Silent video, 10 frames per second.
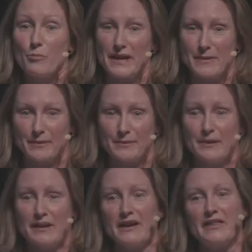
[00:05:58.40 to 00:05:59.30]
people
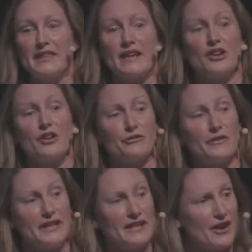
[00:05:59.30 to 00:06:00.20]
that they don't
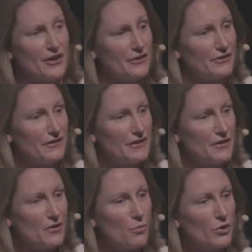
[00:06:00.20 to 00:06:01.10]
already know?
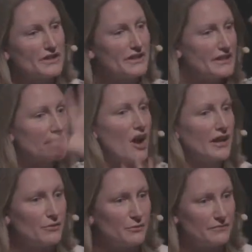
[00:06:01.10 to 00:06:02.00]
What's the
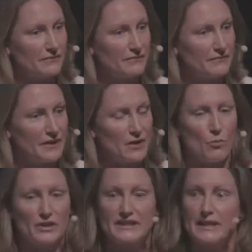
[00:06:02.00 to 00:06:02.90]
cycle?
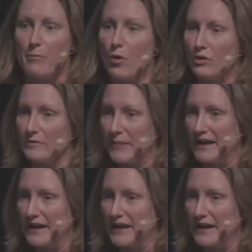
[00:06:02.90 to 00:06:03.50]
What's the important